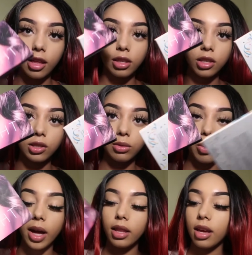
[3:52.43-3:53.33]
and this
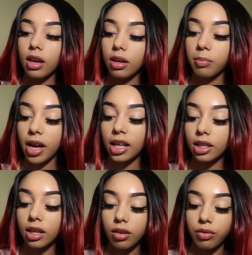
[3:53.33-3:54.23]
Twilight
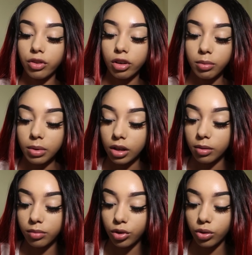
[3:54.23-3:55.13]
palette from
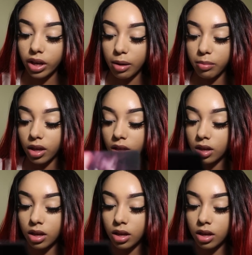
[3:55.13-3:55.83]
IMovie.